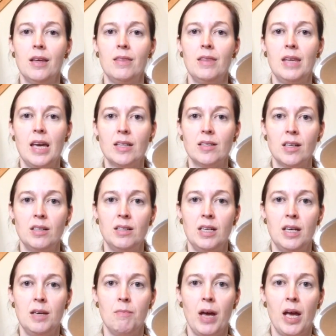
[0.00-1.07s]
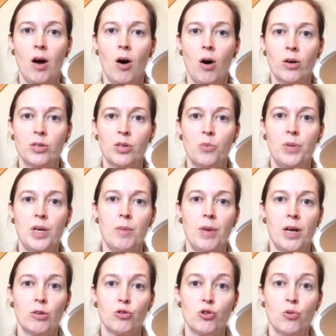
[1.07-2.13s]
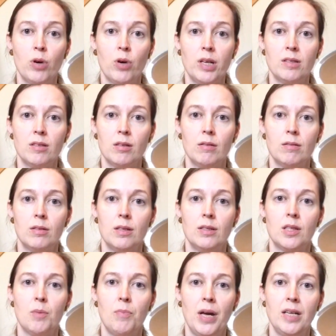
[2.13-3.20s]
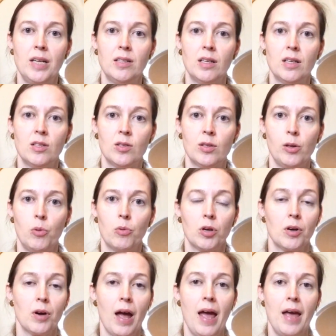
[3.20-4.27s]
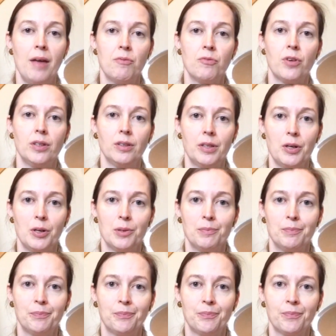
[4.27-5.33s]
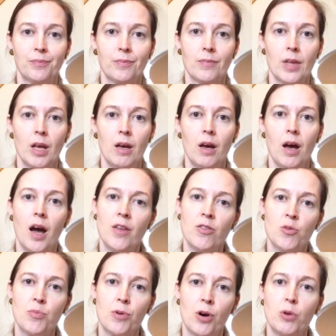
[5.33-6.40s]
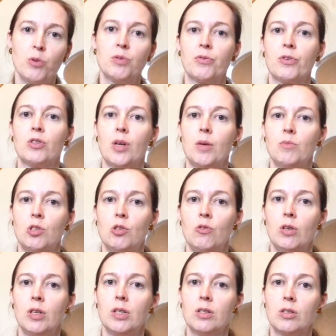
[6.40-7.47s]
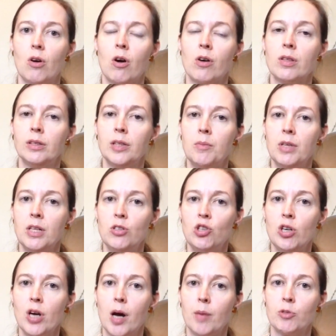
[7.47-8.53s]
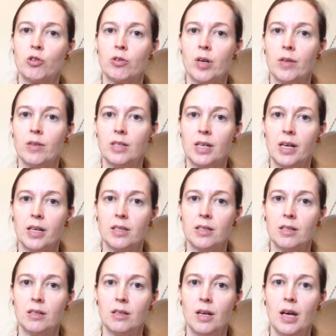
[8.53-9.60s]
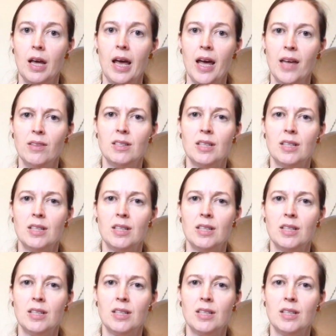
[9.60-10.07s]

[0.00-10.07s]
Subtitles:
the SAT may also be a better choice since the pacing is slower and friendlier. Other pros for some students are the limited geometry on the test and the